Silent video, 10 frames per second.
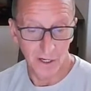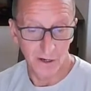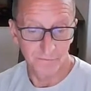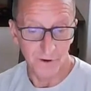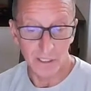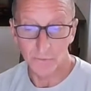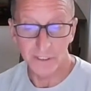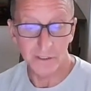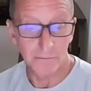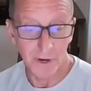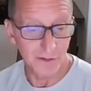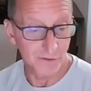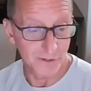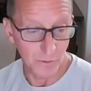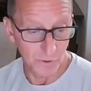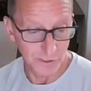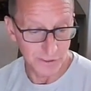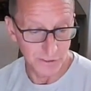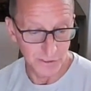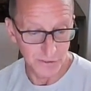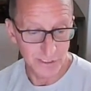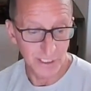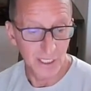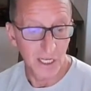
following the model that we'll introduce,